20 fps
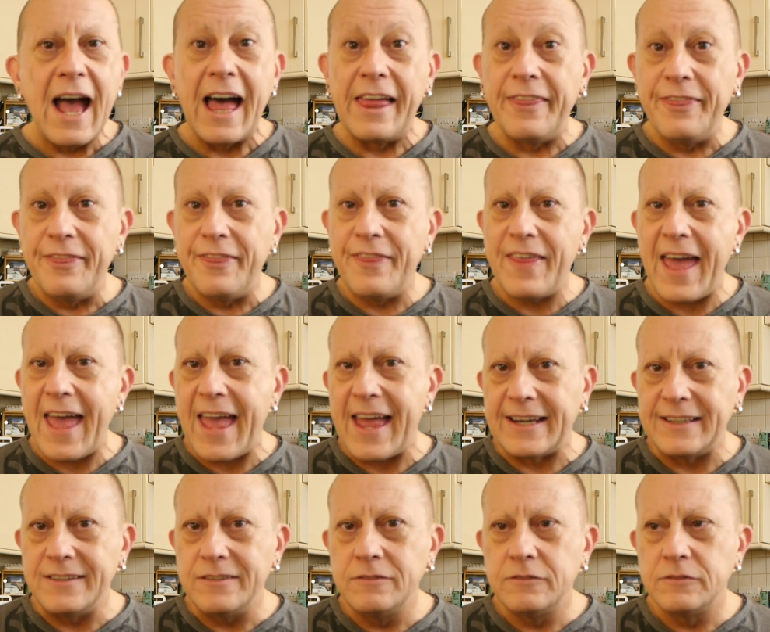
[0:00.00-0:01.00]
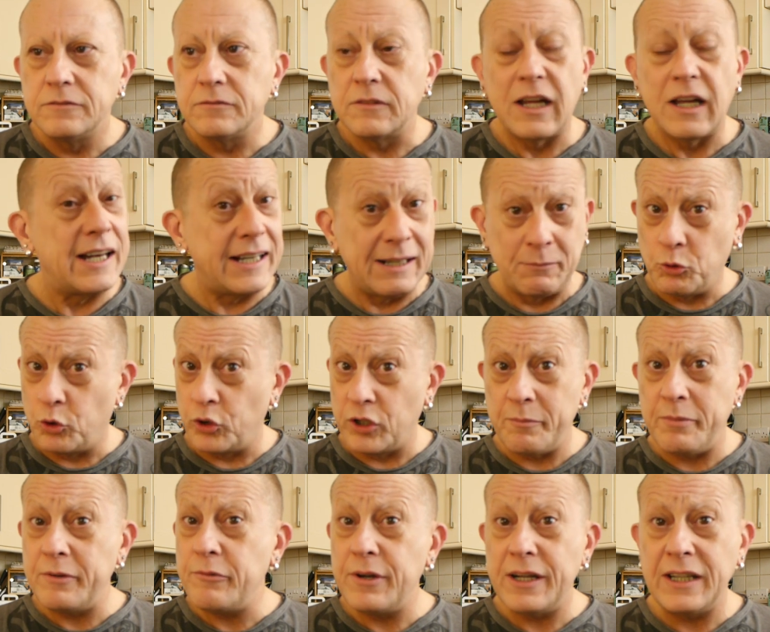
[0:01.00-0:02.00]
and then and i'm going
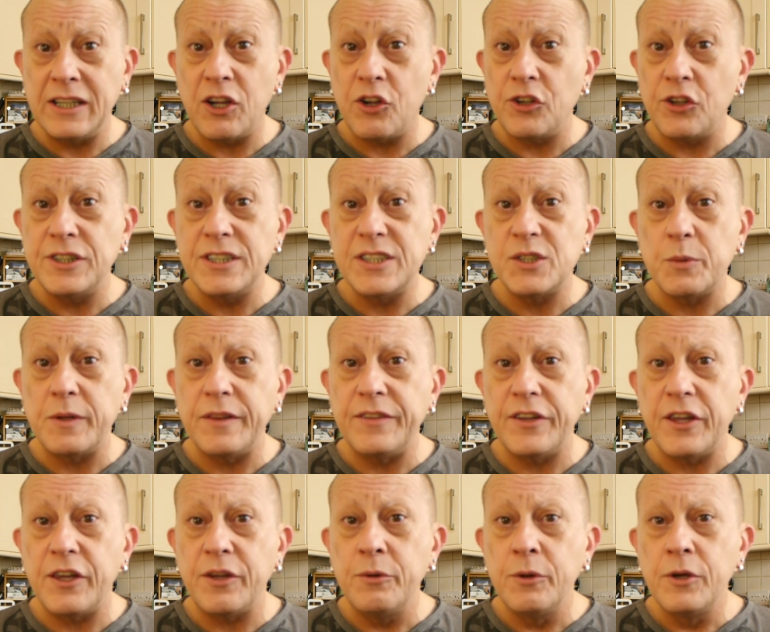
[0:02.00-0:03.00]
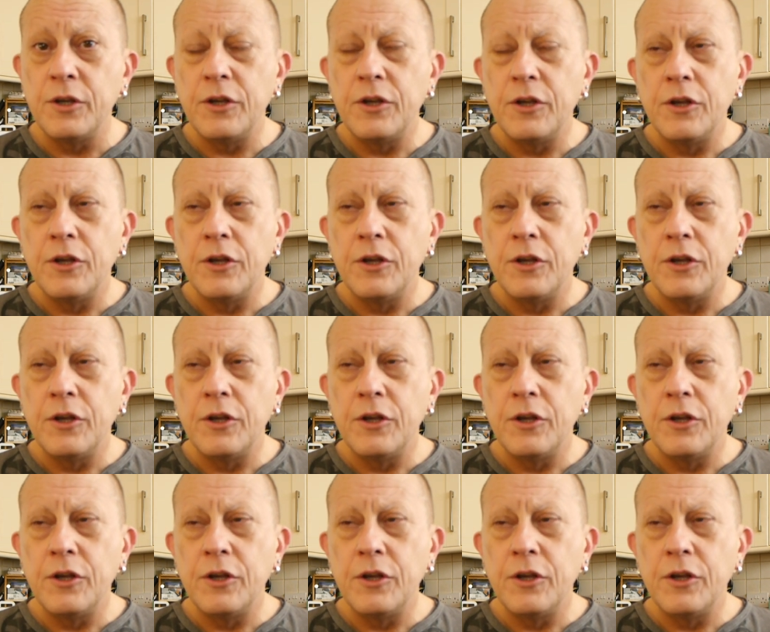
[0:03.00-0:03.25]
to be really honest with you